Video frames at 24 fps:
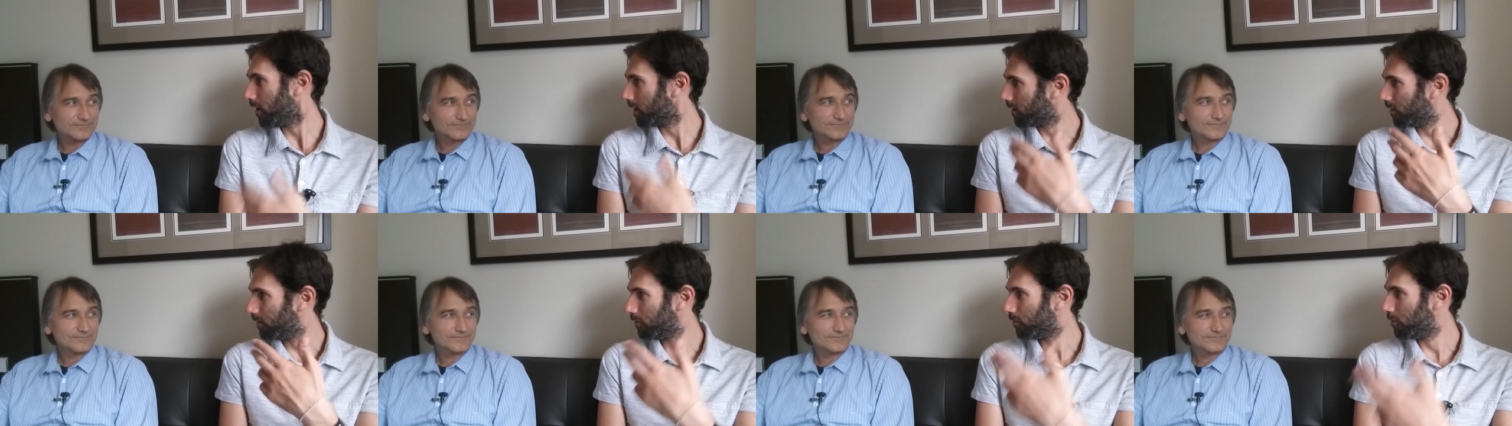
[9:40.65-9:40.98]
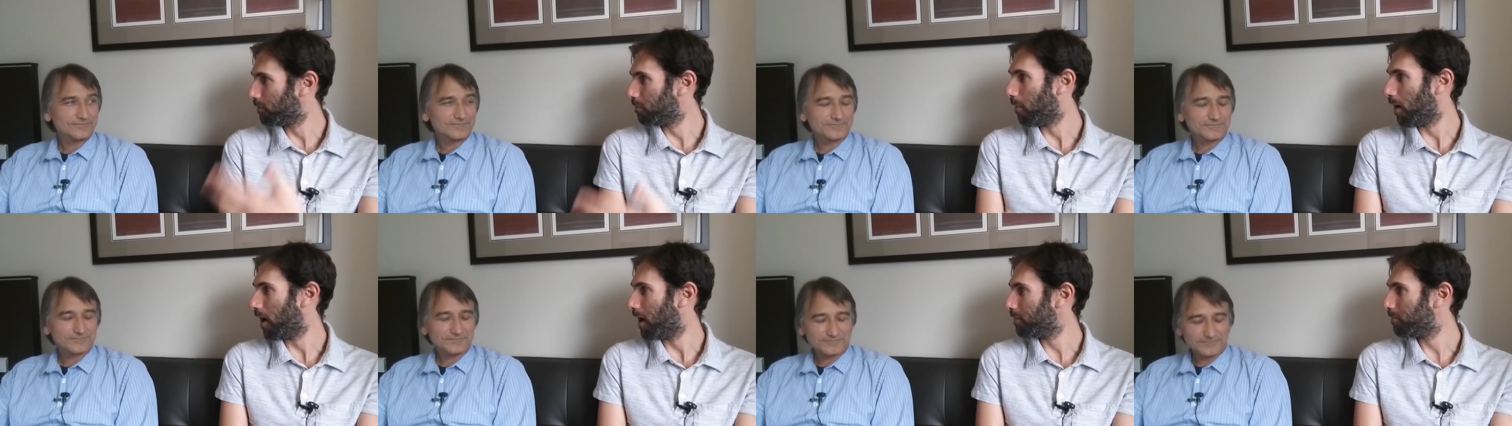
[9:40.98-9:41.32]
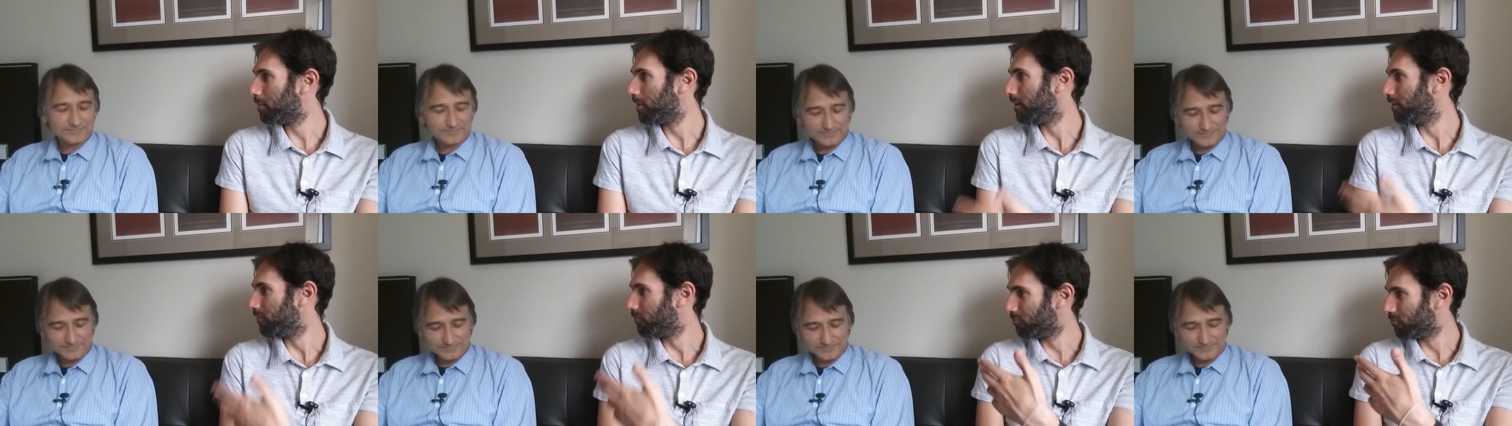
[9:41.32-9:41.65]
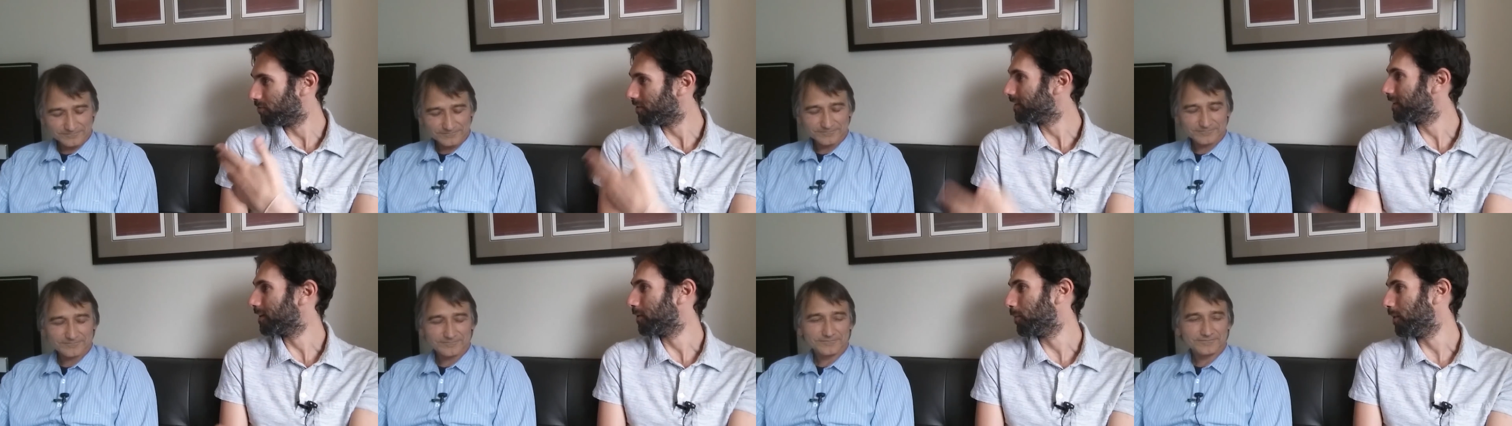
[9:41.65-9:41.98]
Speaker 1: I can do my bit
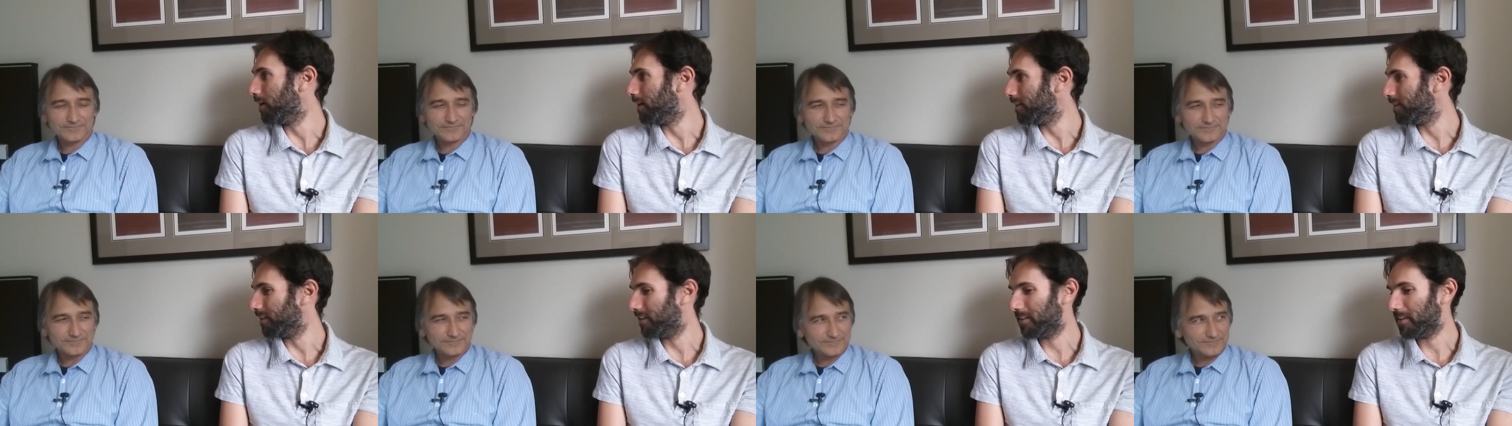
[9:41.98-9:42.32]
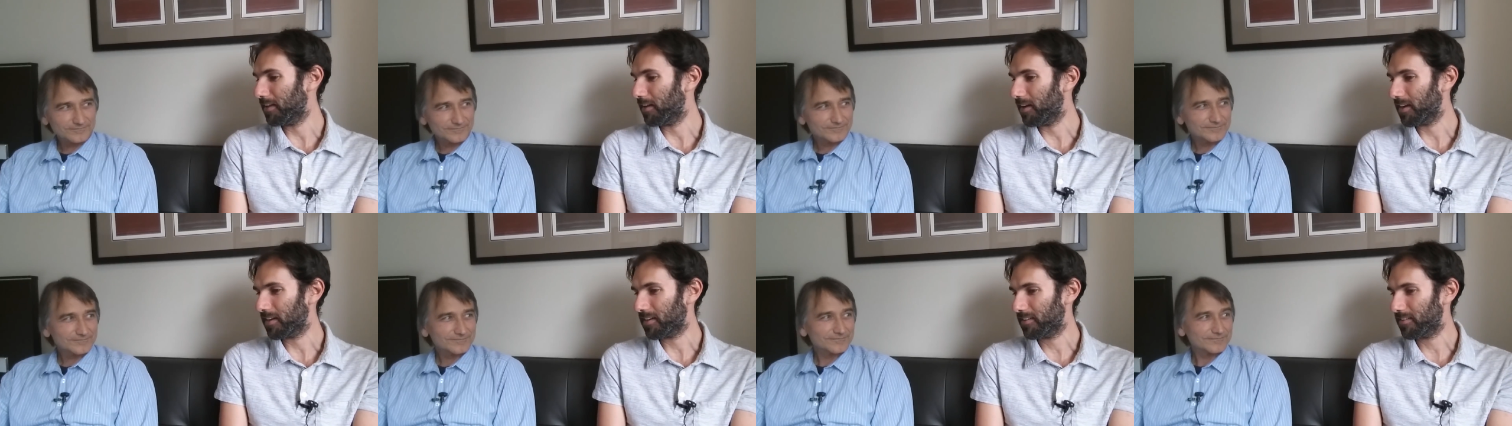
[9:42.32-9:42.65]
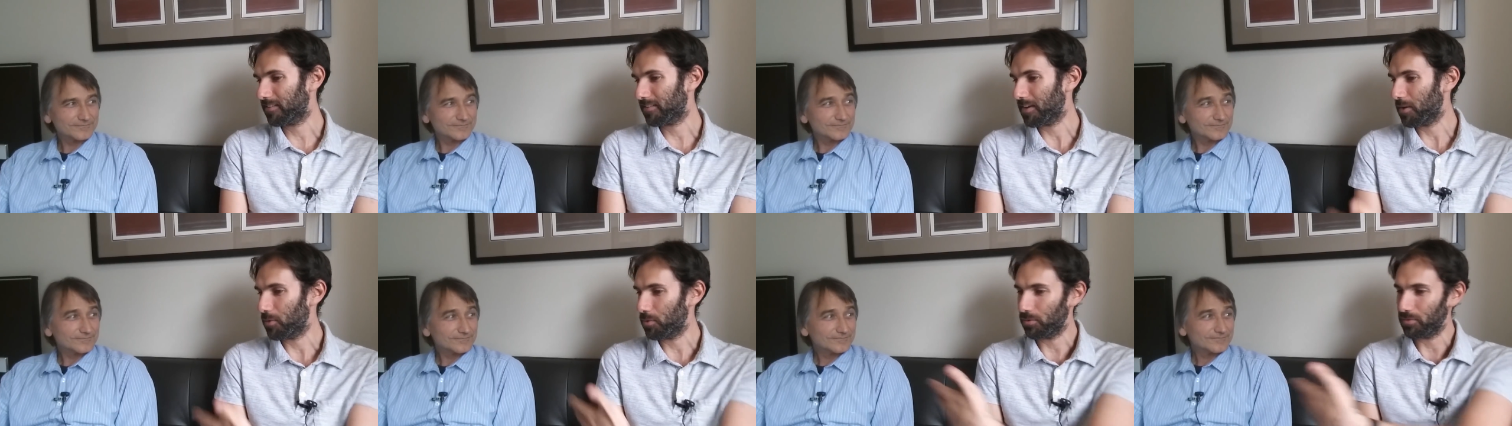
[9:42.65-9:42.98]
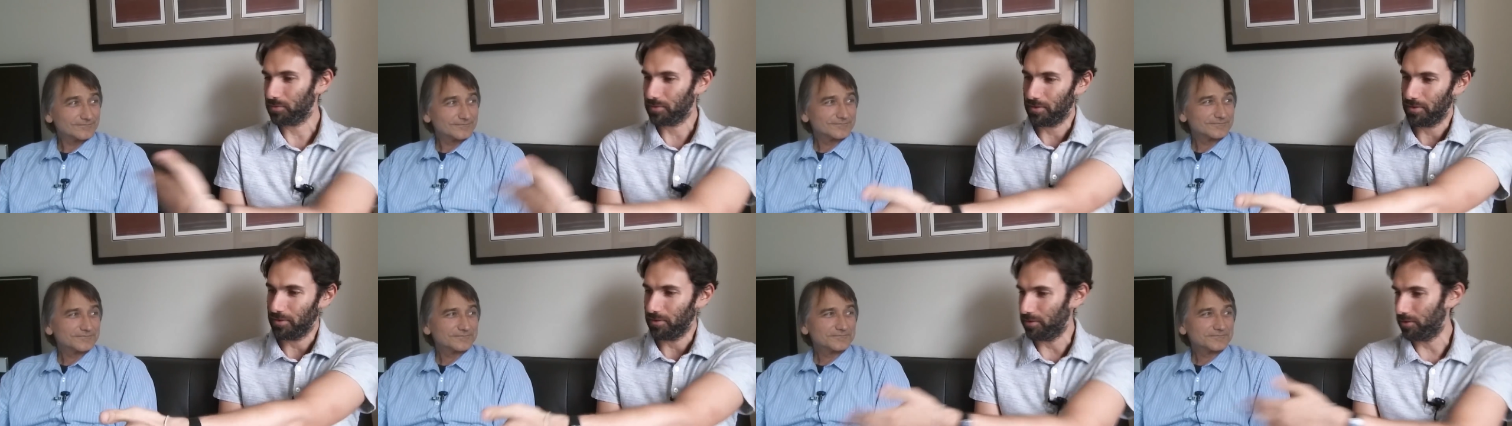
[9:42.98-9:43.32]
really well, and then I can say,
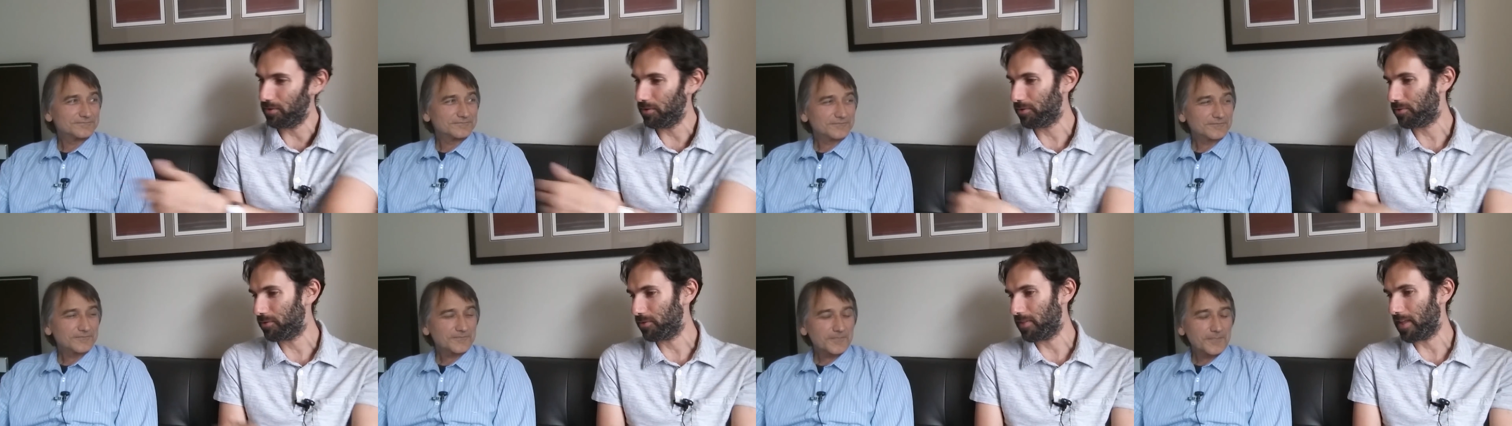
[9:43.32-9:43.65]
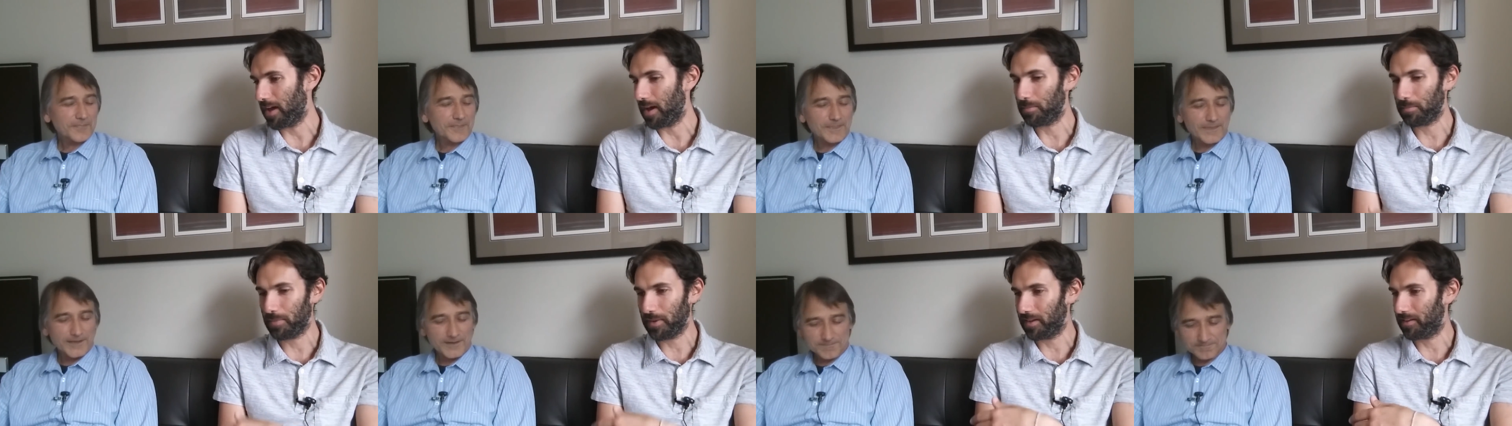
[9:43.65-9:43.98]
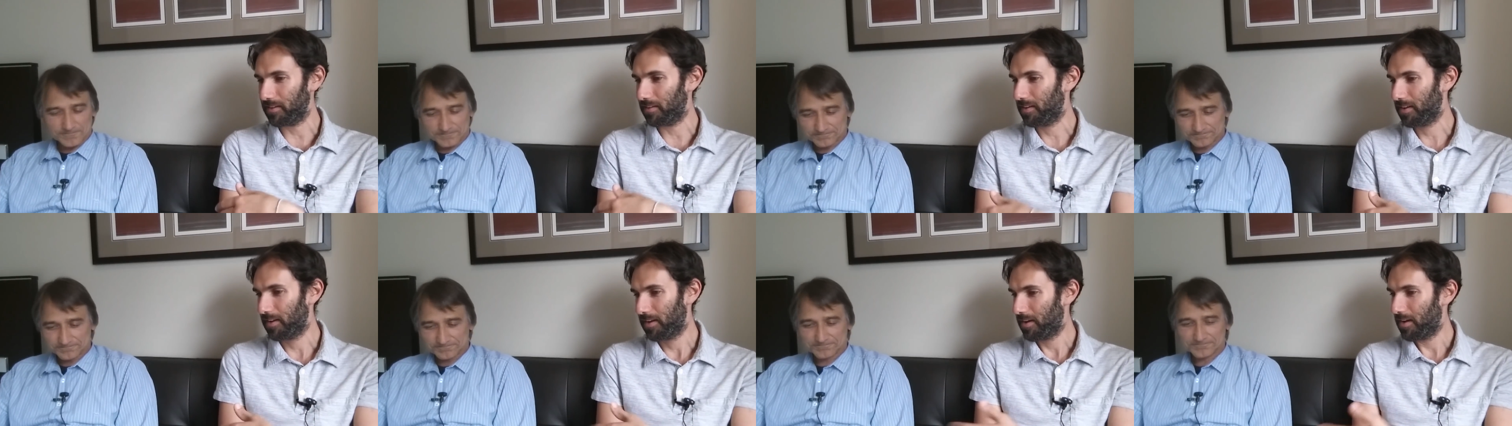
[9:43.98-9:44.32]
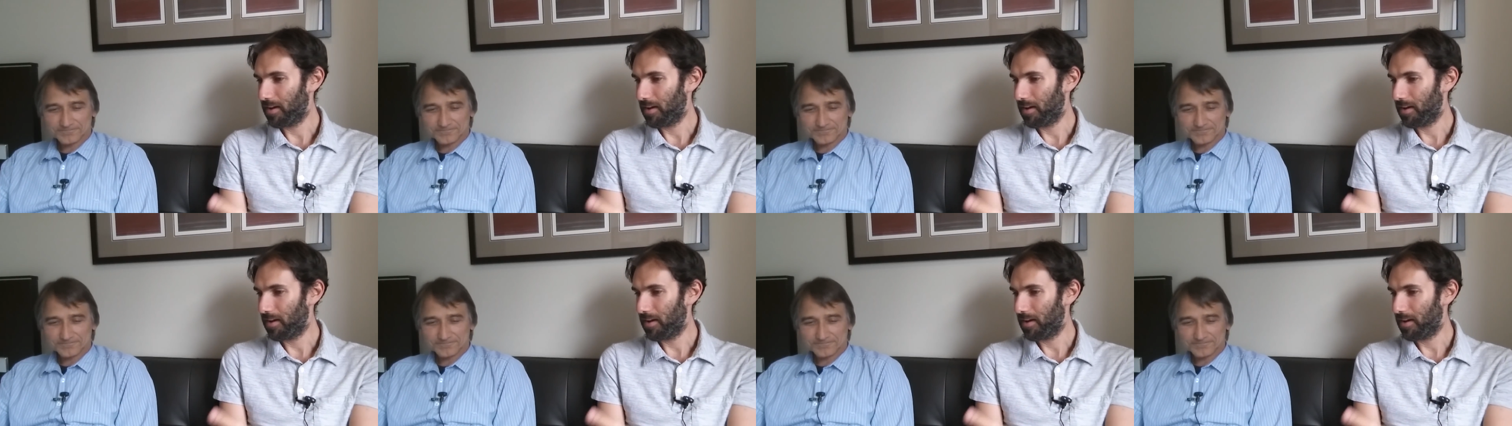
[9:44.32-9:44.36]
well, you do that yep. bit.